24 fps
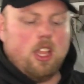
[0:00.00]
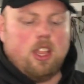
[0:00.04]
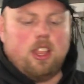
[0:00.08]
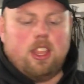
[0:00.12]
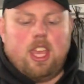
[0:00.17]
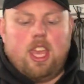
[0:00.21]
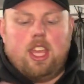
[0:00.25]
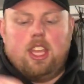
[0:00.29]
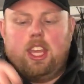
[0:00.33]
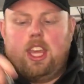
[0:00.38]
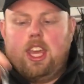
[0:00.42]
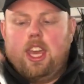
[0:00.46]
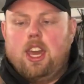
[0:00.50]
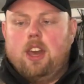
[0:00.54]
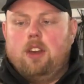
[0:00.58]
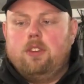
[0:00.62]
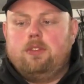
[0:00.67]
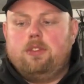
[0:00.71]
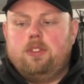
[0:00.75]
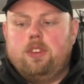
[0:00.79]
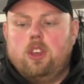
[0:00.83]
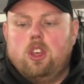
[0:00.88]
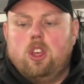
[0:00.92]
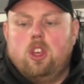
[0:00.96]
Then I
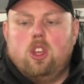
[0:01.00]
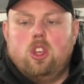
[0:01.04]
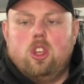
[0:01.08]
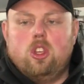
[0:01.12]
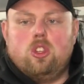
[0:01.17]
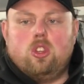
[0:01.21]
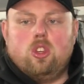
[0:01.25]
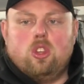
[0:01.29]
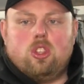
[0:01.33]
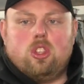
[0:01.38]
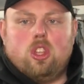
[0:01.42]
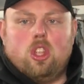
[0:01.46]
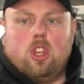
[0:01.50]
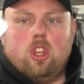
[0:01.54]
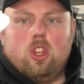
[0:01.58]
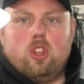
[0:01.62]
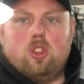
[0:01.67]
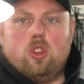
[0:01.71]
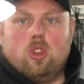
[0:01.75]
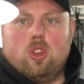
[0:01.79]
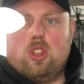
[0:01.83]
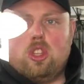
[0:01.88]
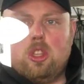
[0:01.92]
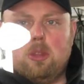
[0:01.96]
have just an
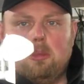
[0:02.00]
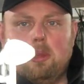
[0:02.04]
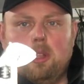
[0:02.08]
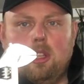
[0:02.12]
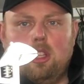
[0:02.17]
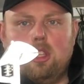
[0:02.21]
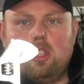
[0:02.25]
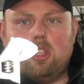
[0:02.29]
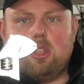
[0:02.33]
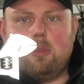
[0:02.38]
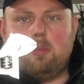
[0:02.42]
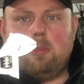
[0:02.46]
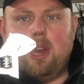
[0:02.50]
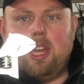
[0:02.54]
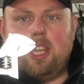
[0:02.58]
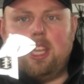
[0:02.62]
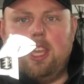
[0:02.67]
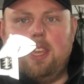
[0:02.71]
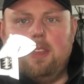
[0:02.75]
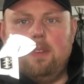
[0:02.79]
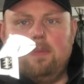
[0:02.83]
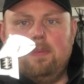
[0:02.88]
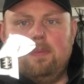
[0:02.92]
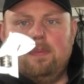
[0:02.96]
adjustable
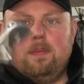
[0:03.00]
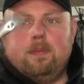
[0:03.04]
spanner.